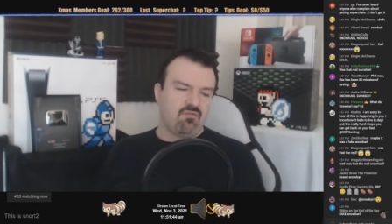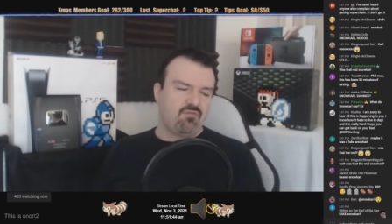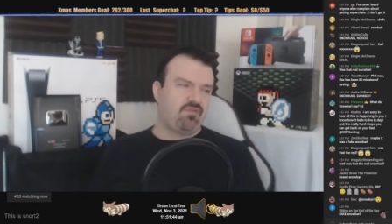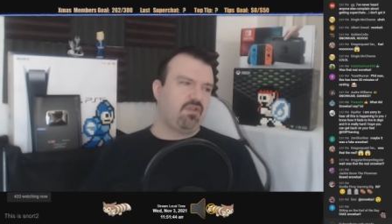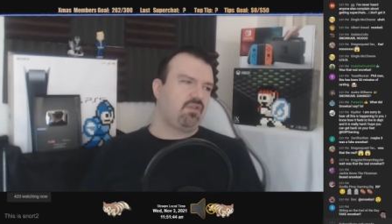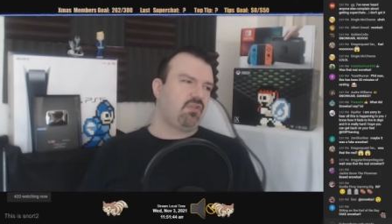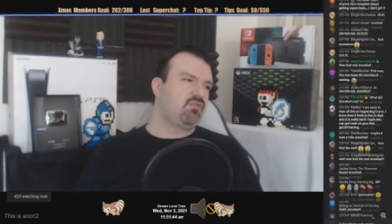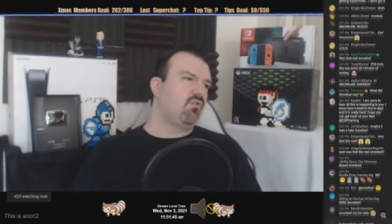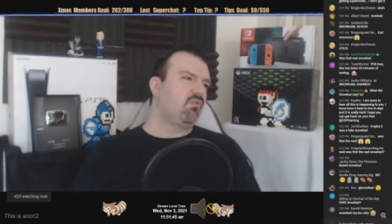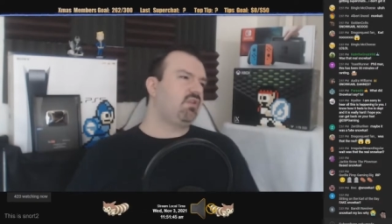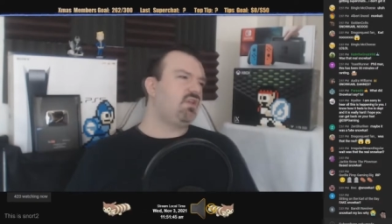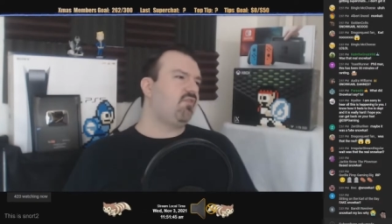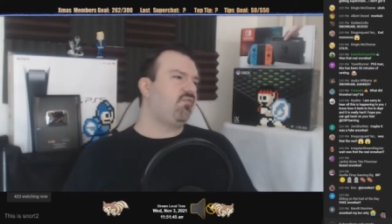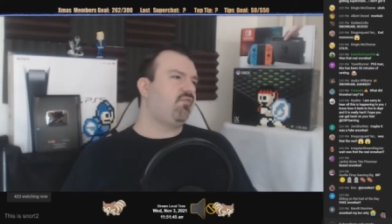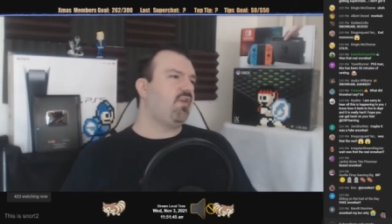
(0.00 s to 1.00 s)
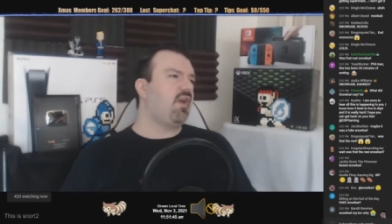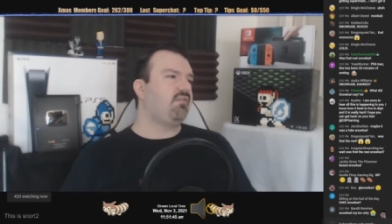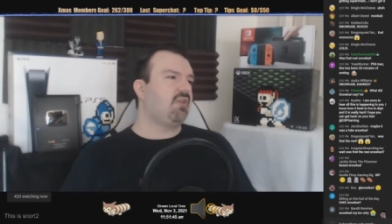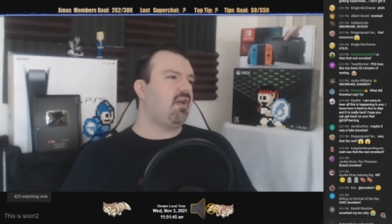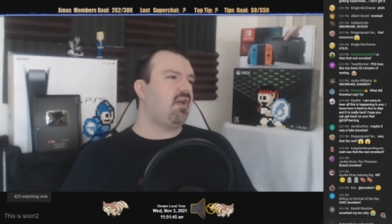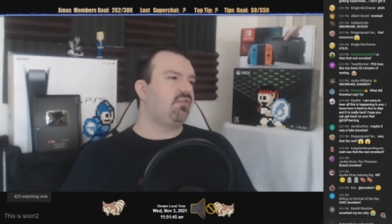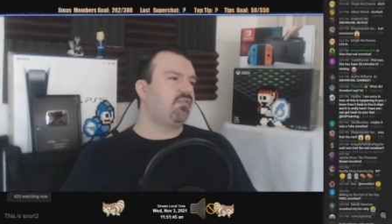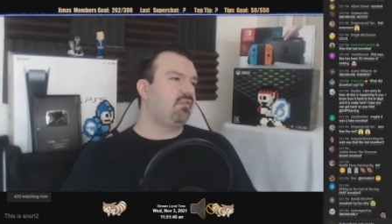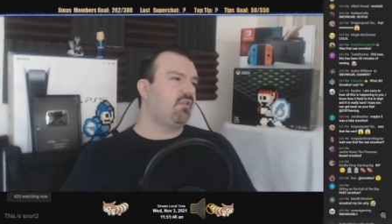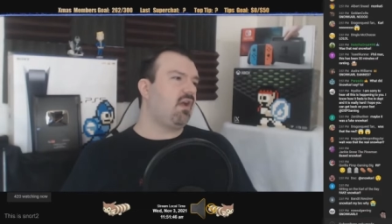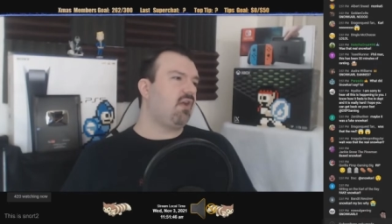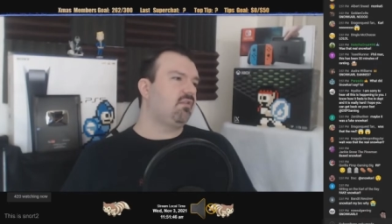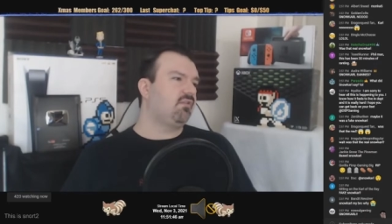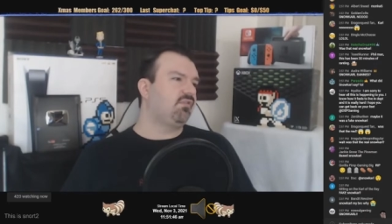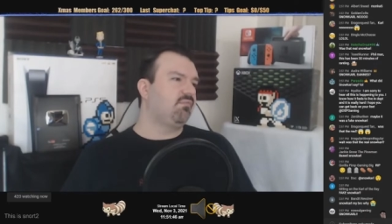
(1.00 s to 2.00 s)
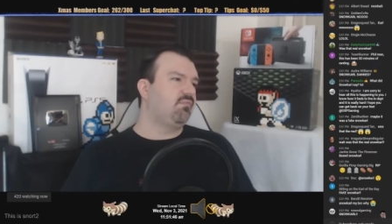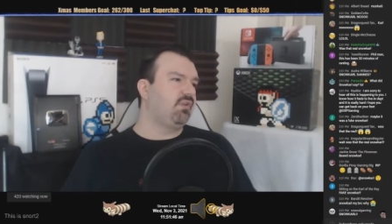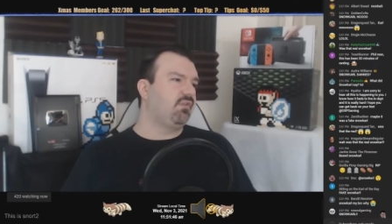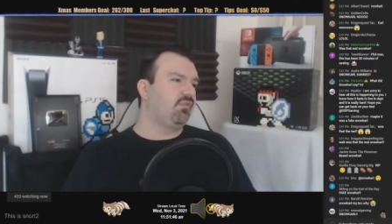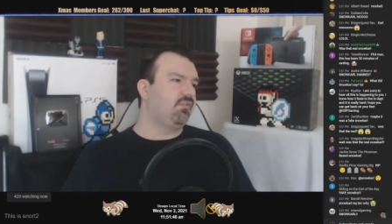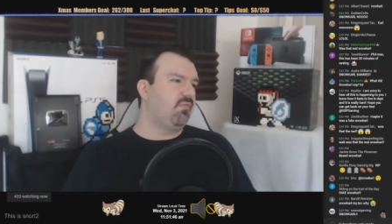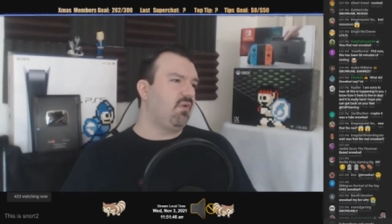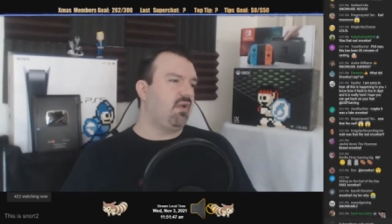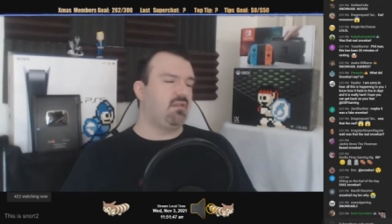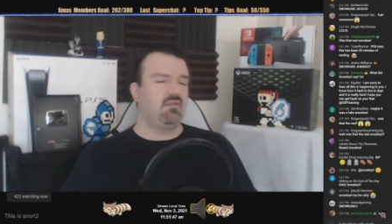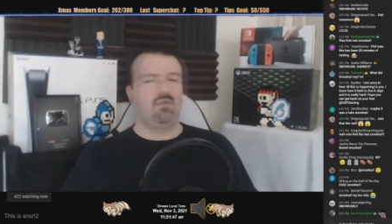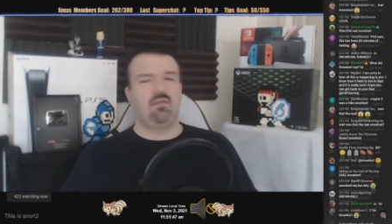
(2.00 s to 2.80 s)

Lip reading: Phil, you only have $5,000 in bills a month.